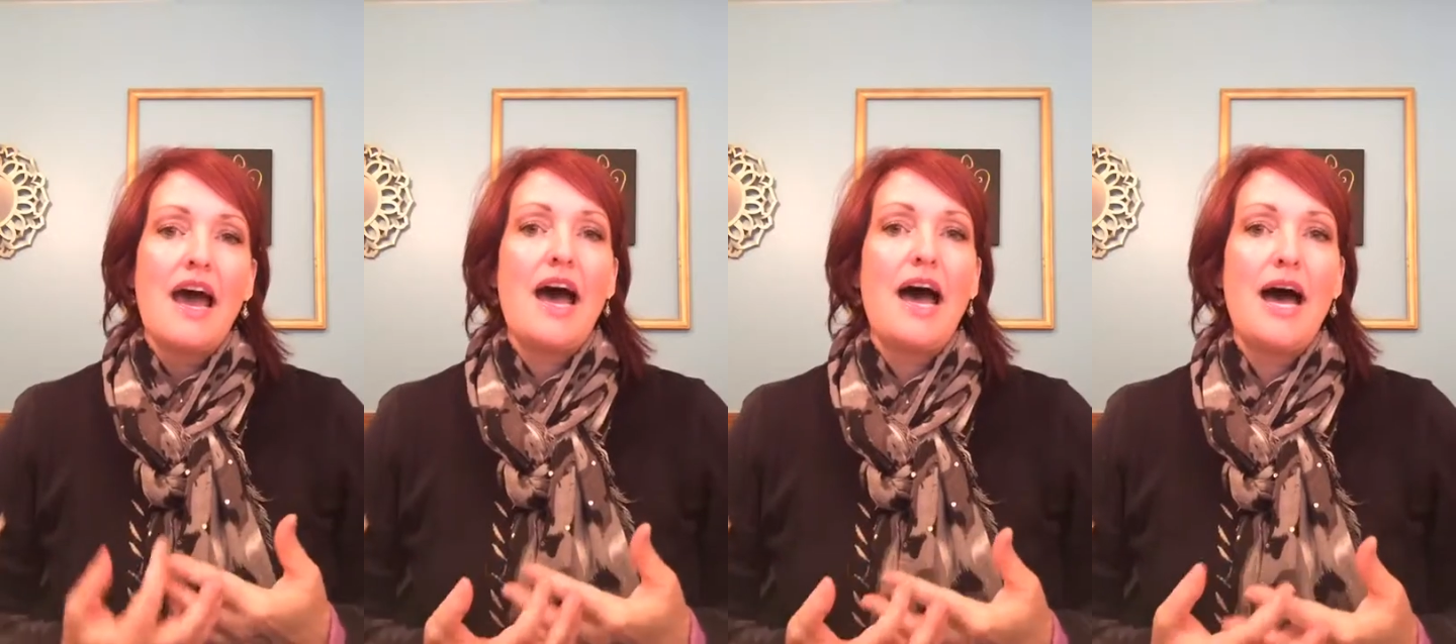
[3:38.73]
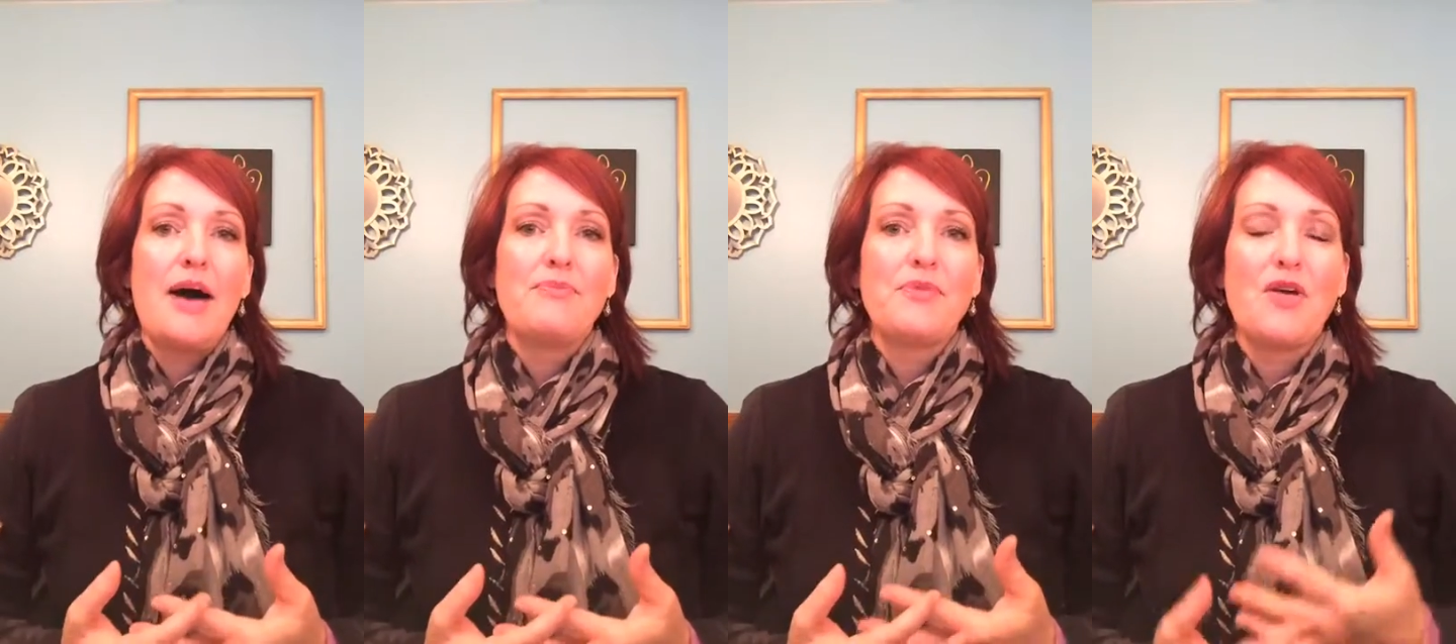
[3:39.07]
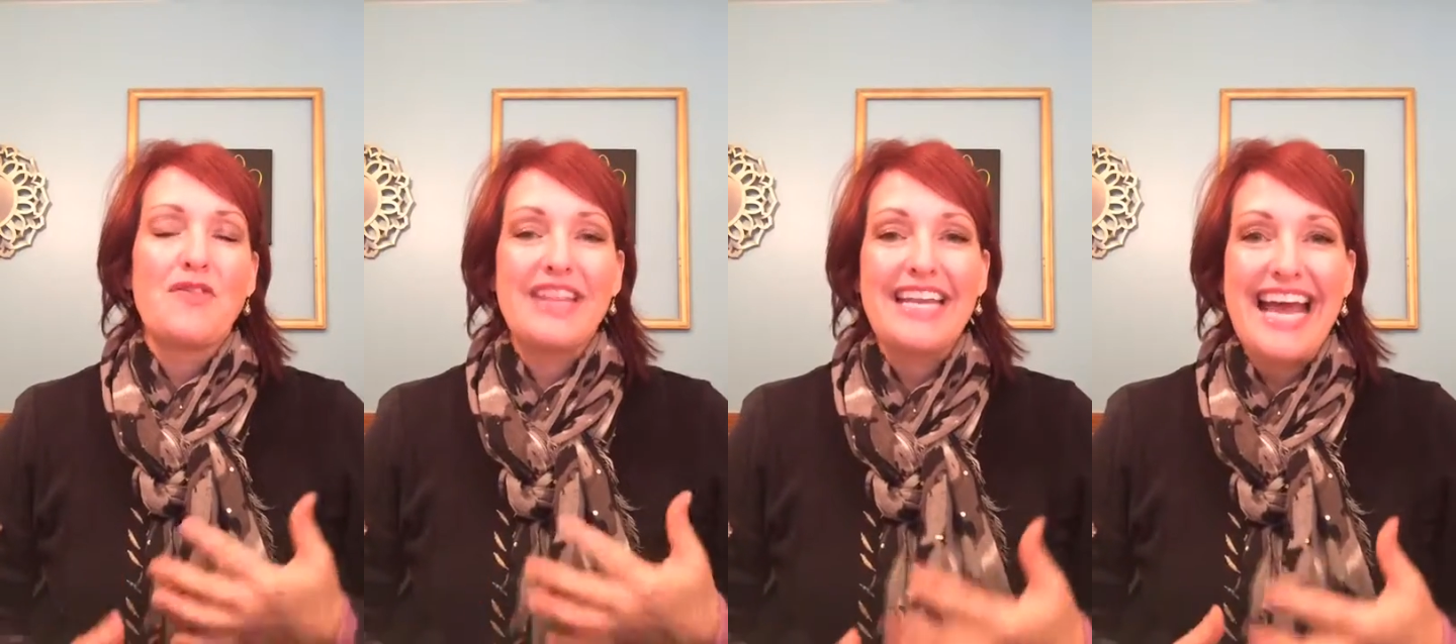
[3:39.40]
um,
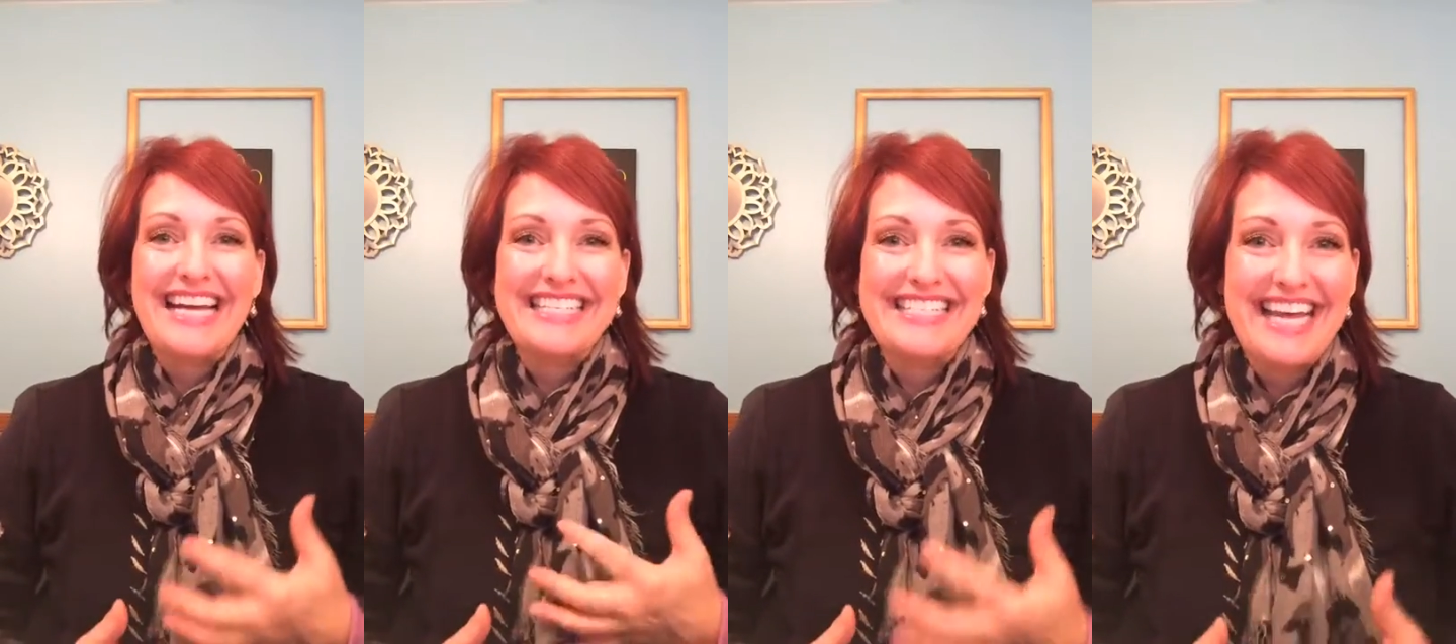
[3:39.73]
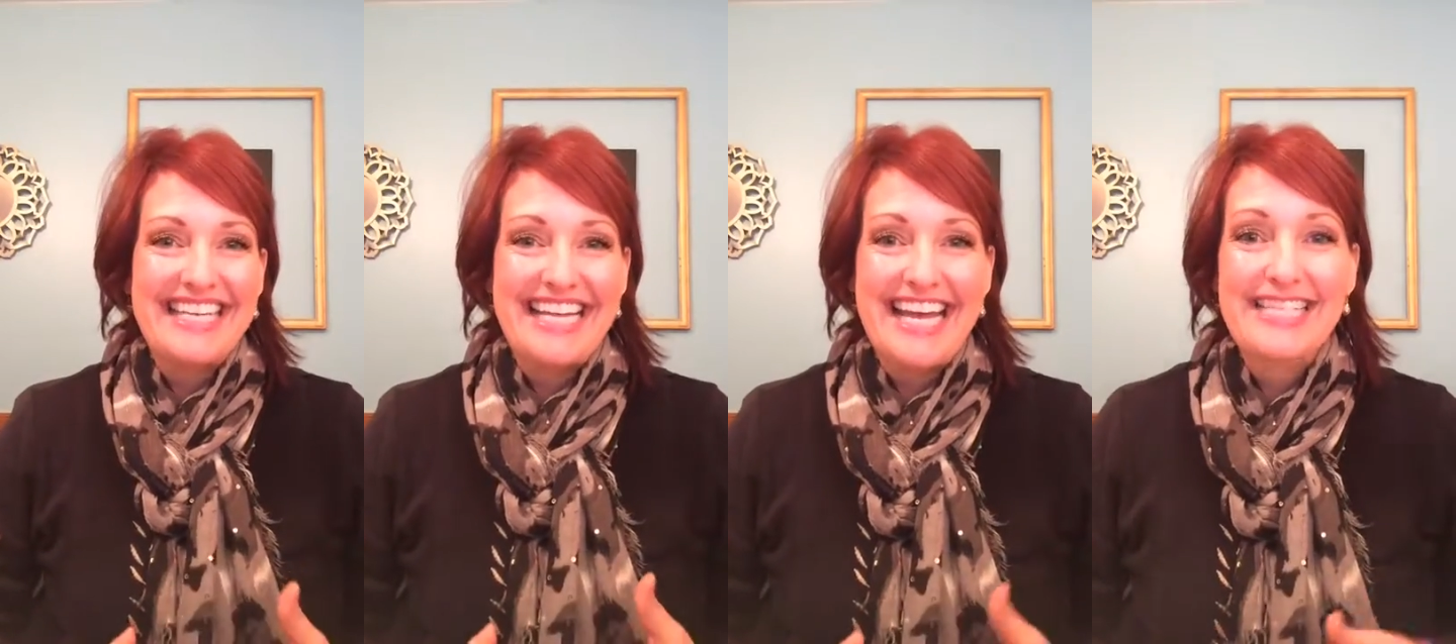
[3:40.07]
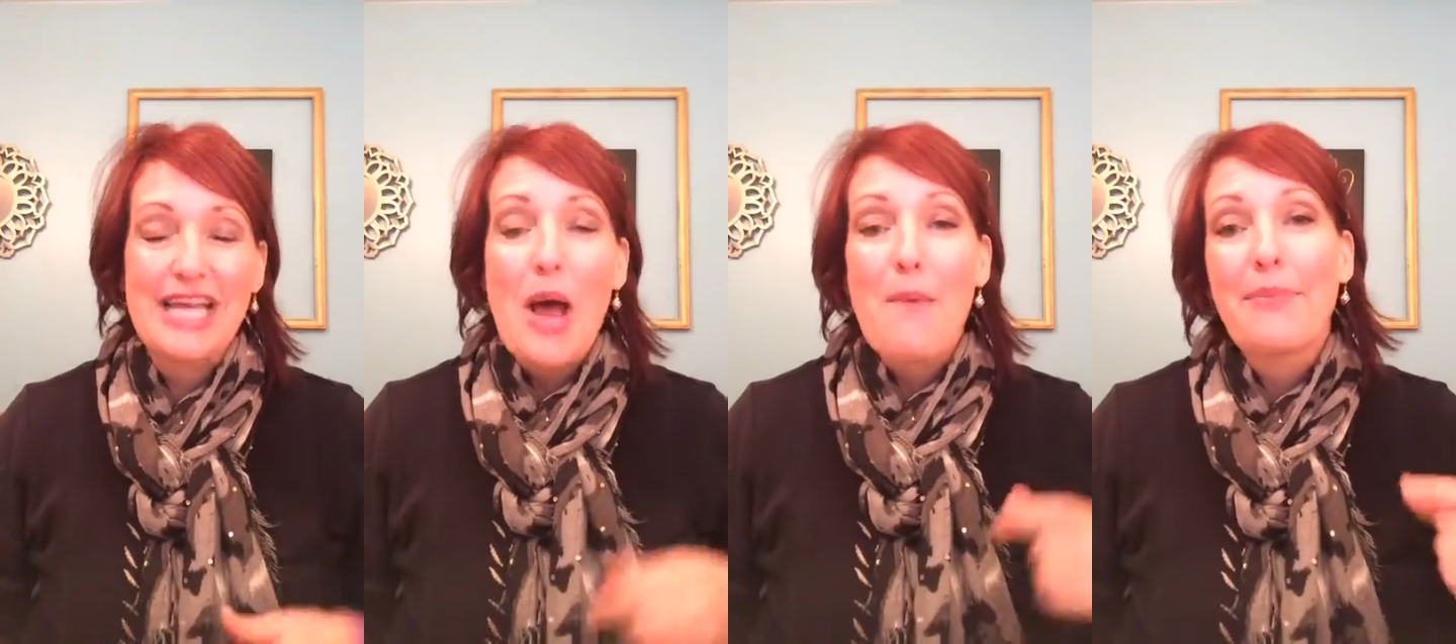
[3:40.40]
over the next 10 days,